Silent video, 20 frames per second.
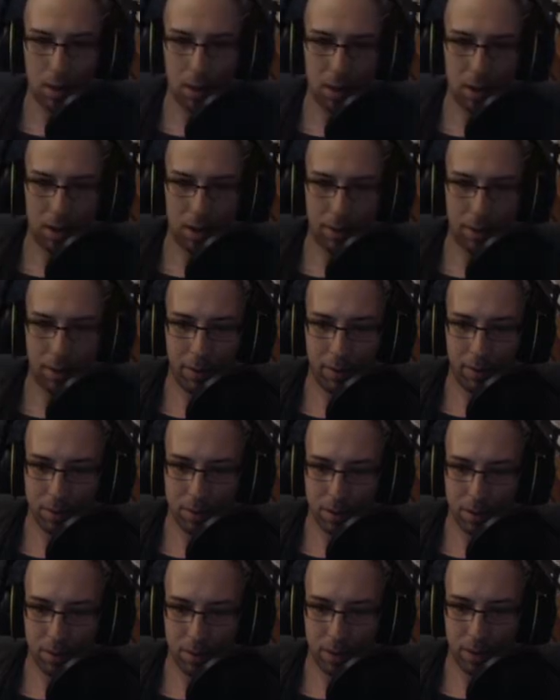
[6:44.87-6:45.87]
I don't really want
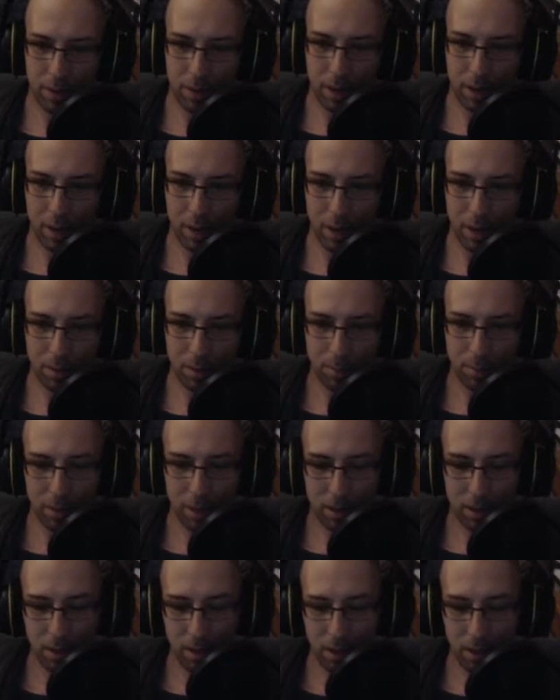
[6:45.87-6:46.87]
these red bandanas,
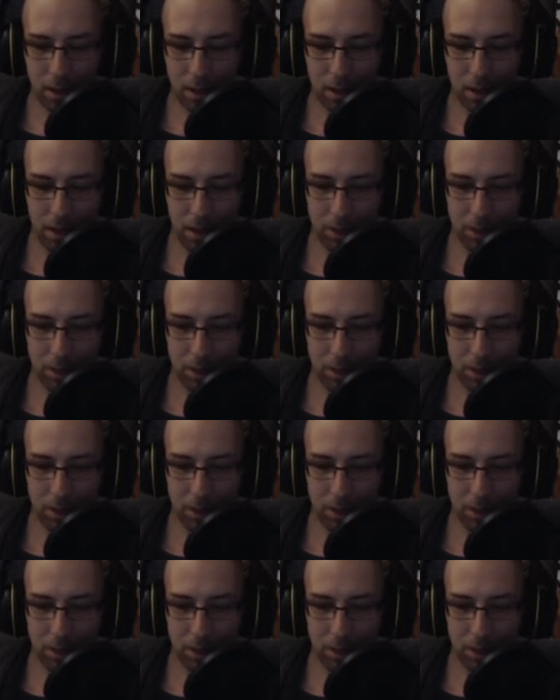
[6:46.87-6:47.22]
but uh, I